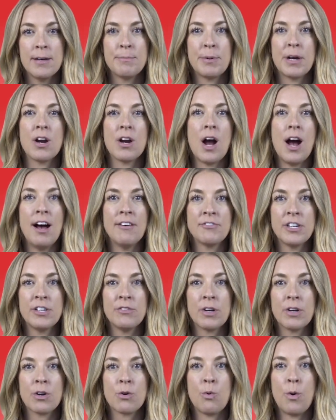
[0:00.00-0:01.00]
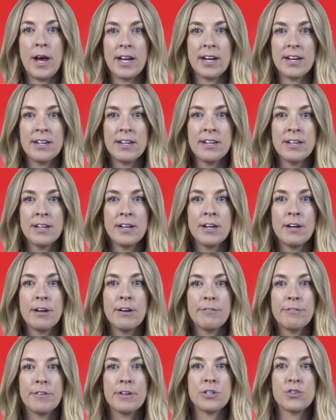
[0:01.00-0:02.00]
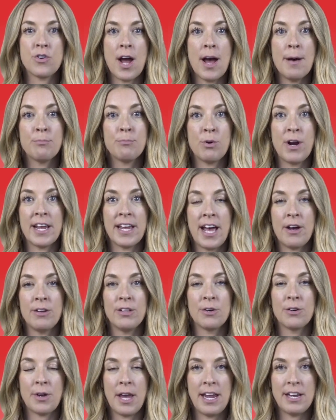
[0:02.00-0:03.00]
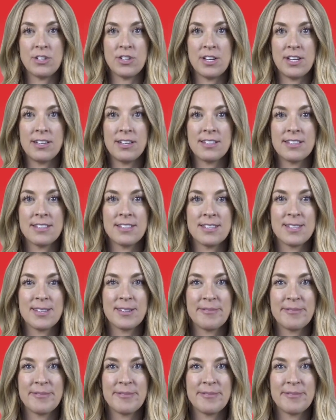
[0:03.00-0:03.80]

but are often required for drop breakout locations.